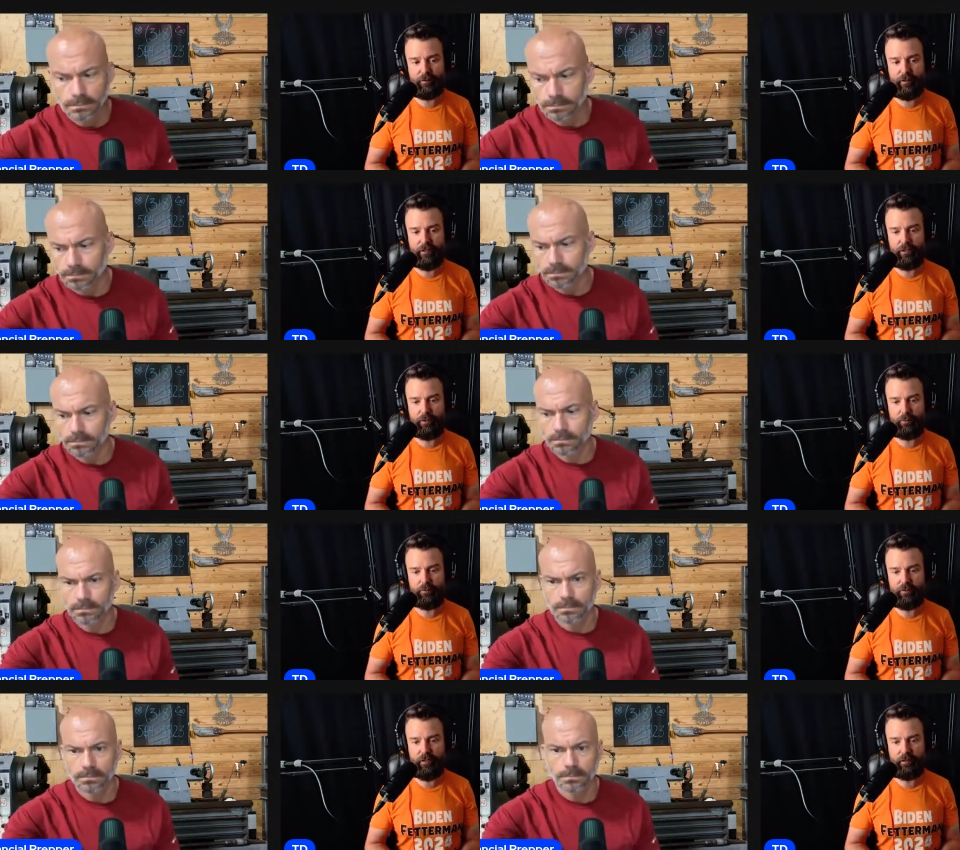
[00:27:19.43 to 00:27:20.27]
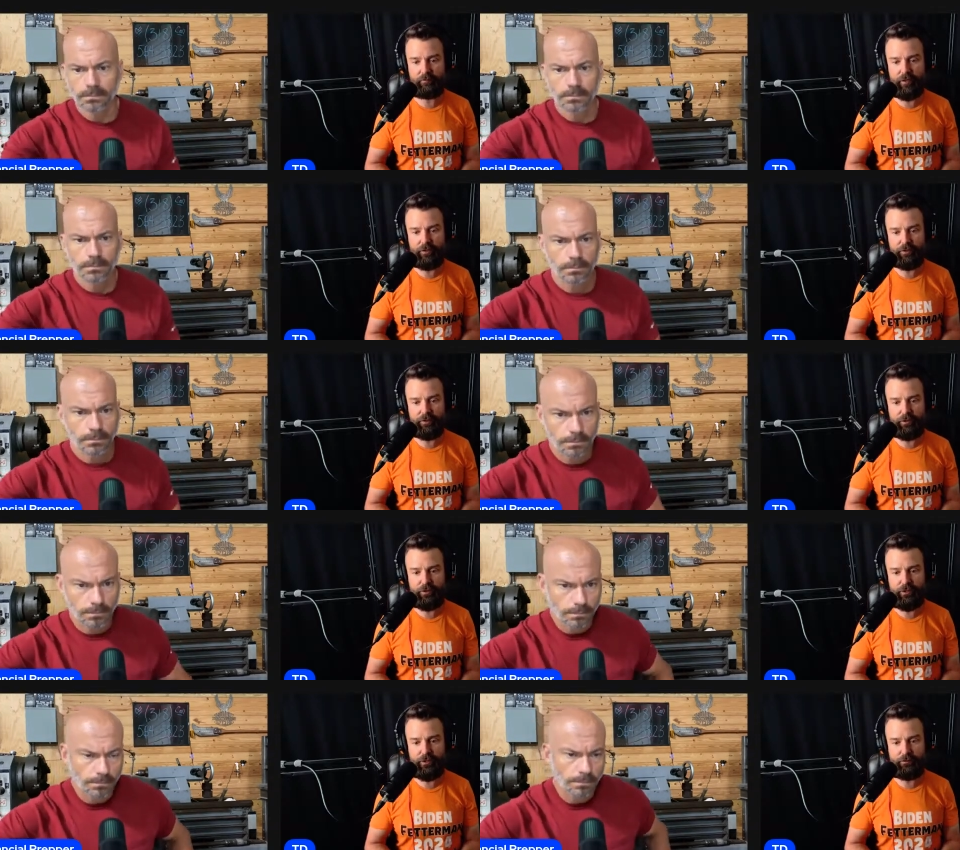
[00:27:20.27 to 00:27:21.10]
Speaker 1: like you were saying, eventually
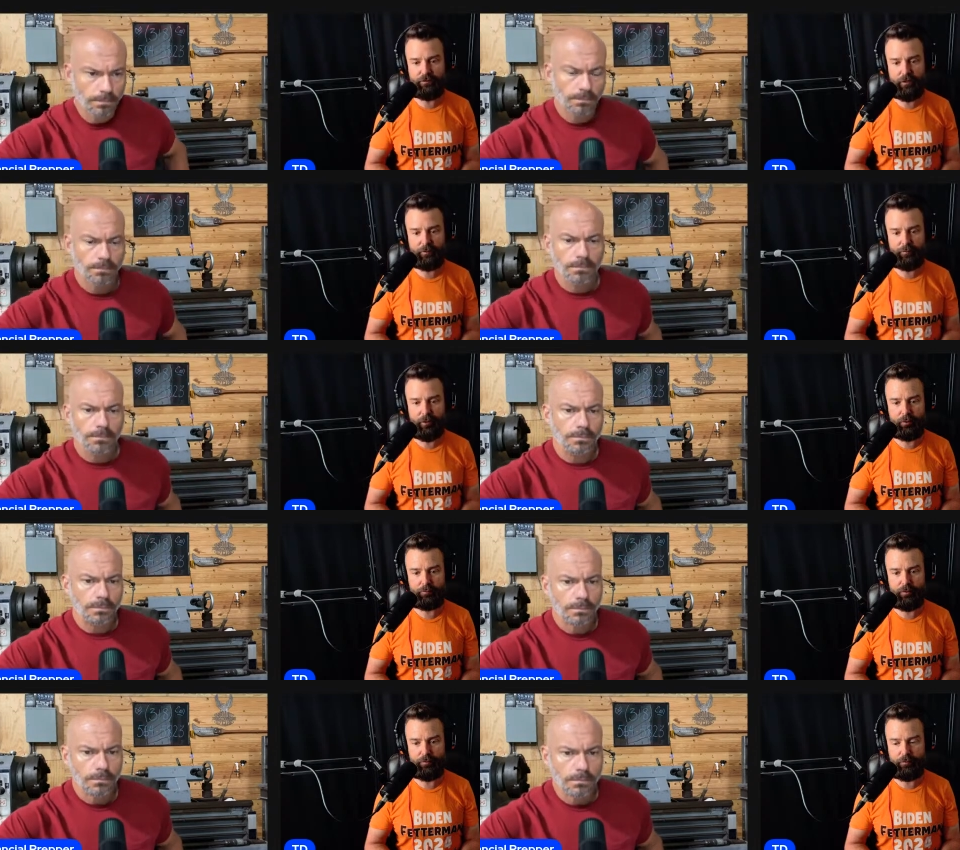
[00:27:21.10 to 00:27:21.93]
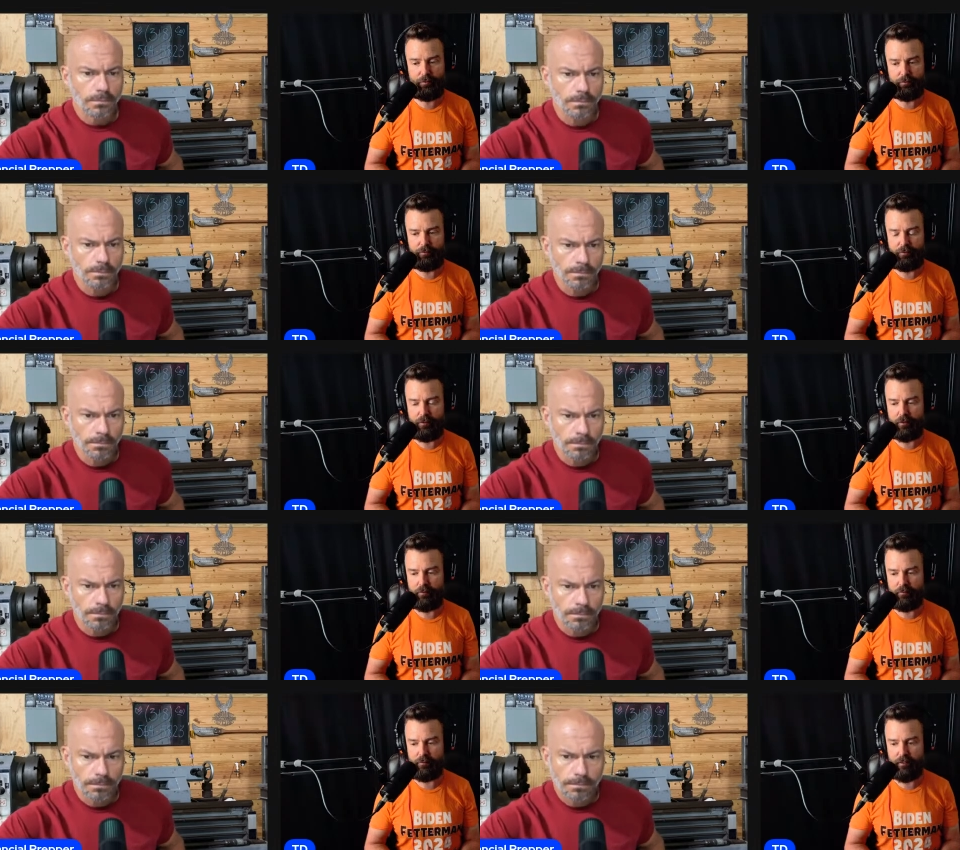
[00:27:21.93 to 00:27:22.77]
the chickens come home to roost. You
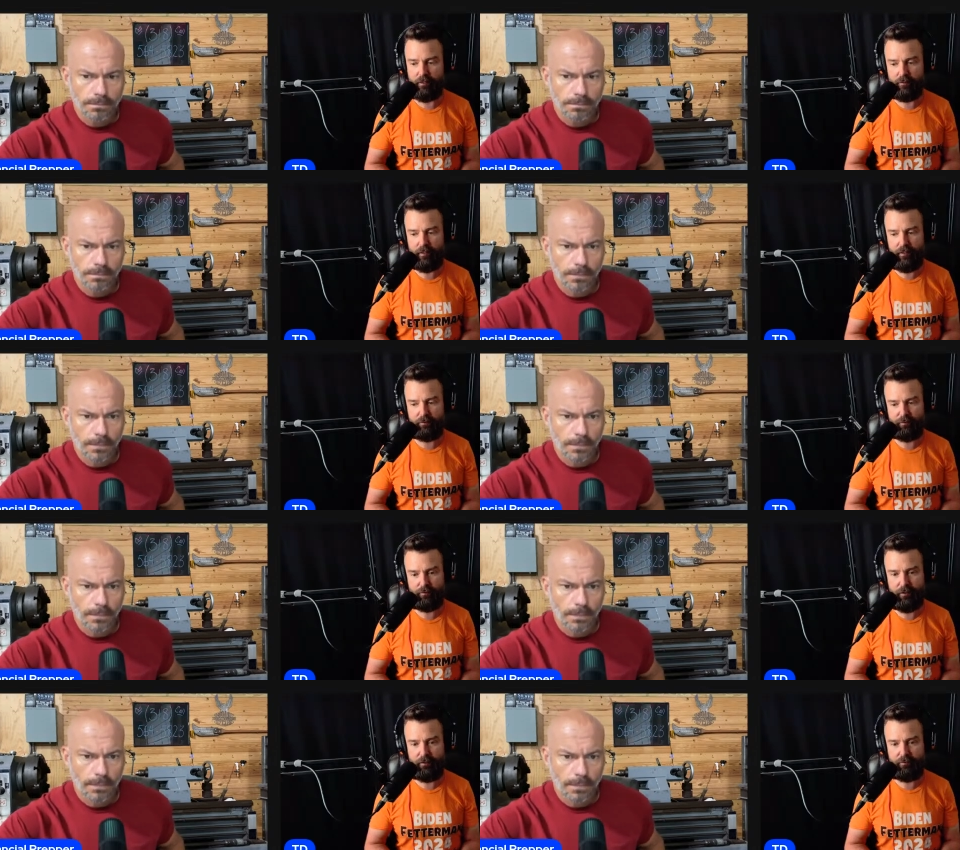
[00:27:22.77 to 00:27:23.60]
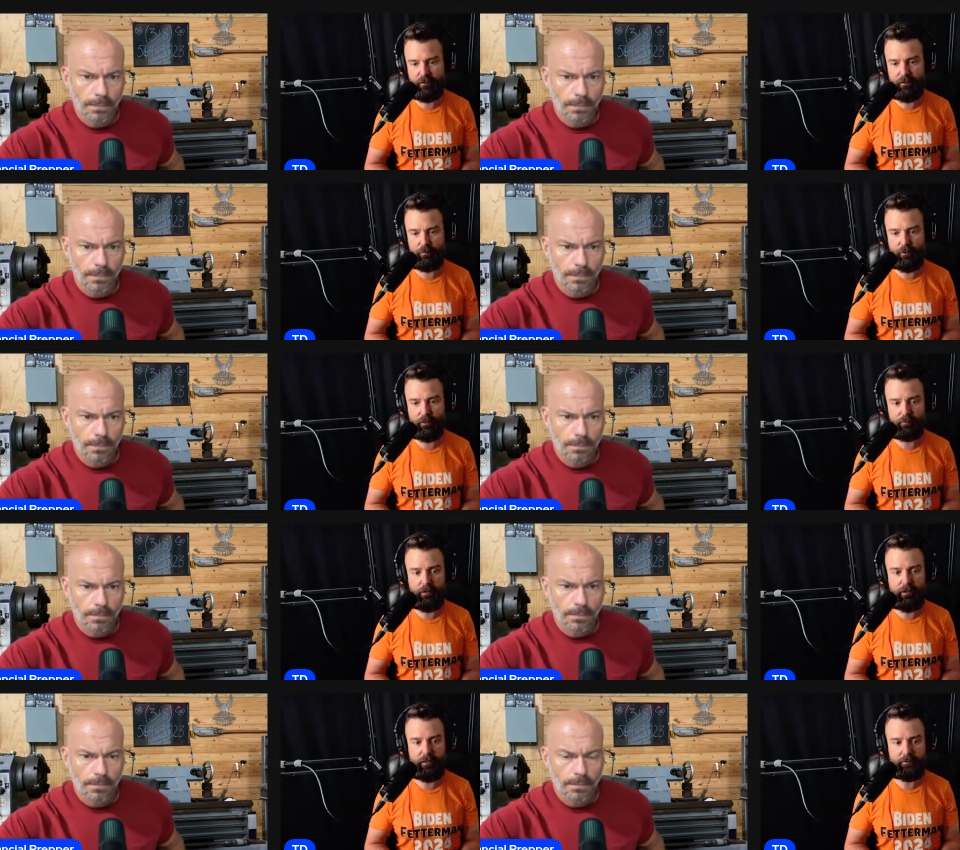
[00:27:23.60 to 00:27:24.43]
know, and that that's that's kind of where
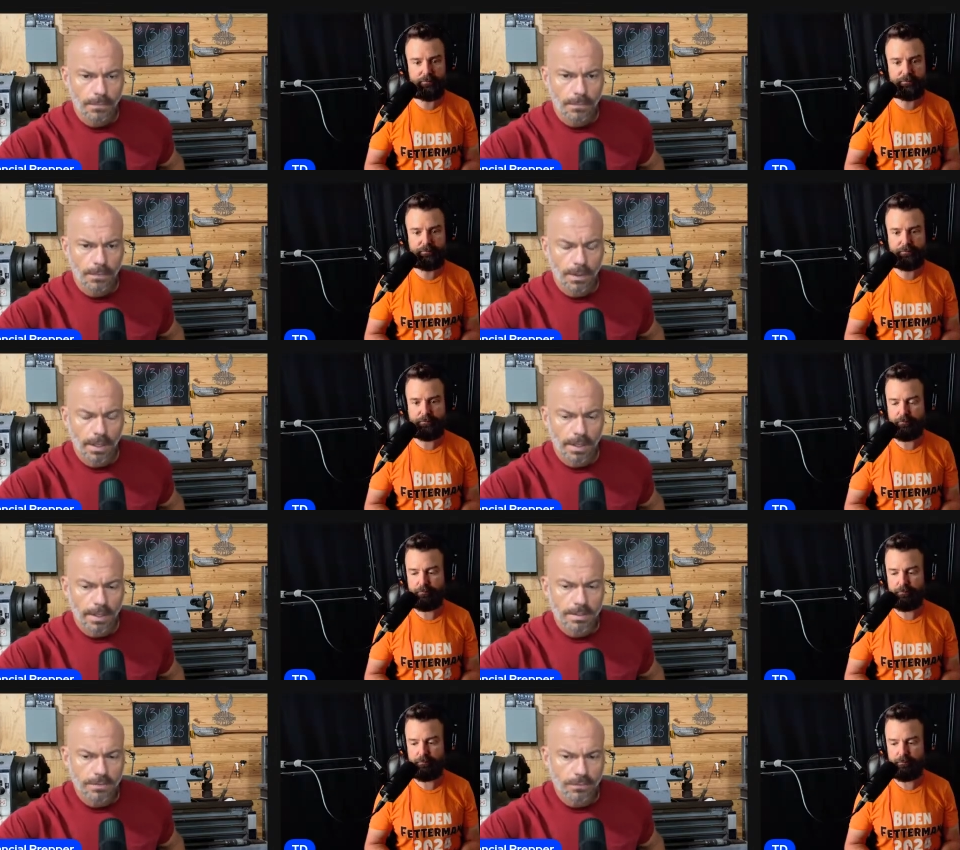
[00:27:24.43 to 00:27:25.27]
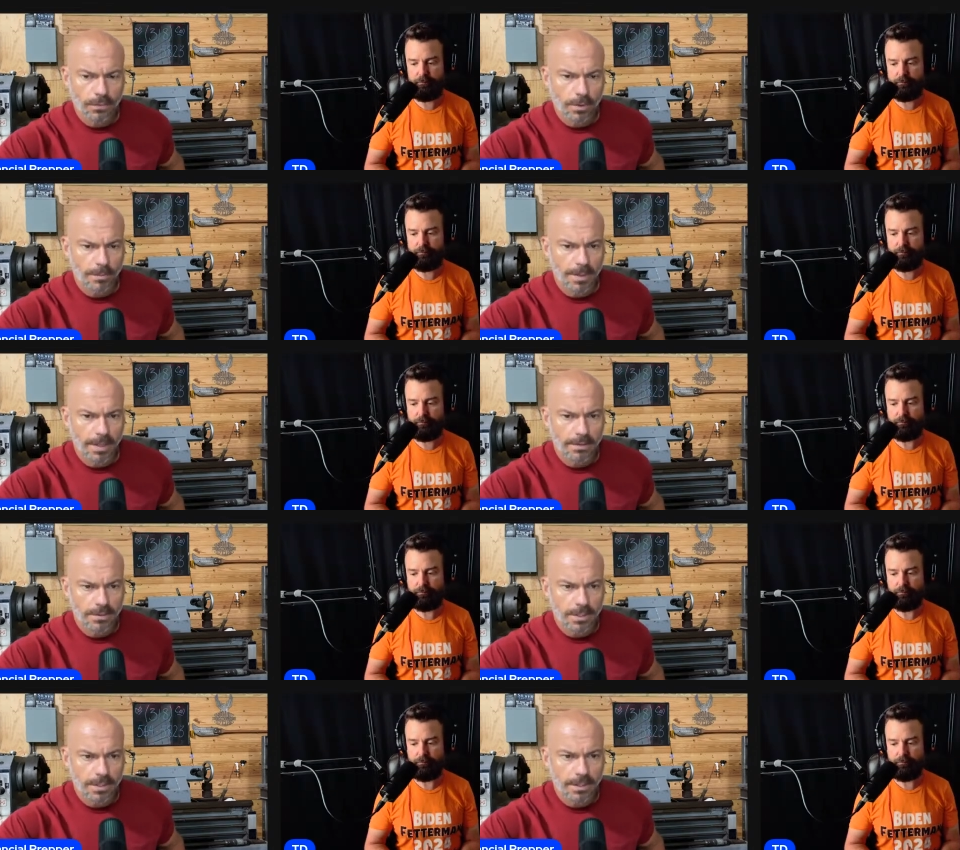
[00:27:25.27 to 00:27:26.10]
we're at. Yeah, and
Speaker 2: it's a forty-pound
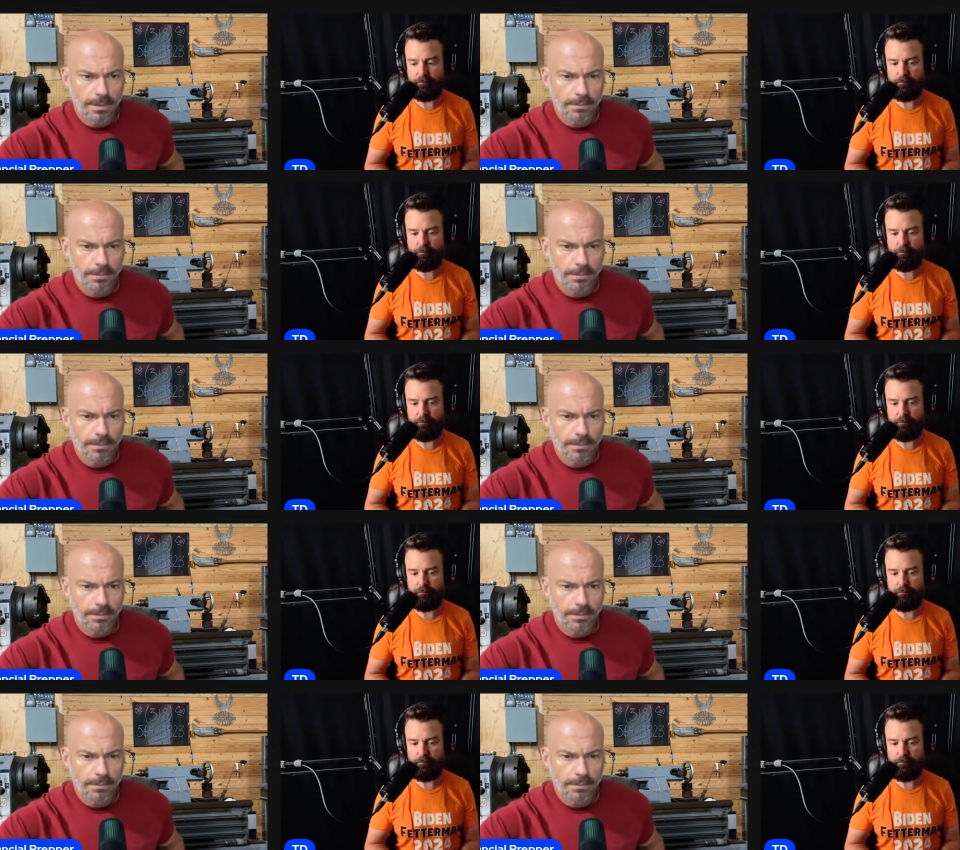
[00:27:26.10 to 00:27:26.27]
chicken.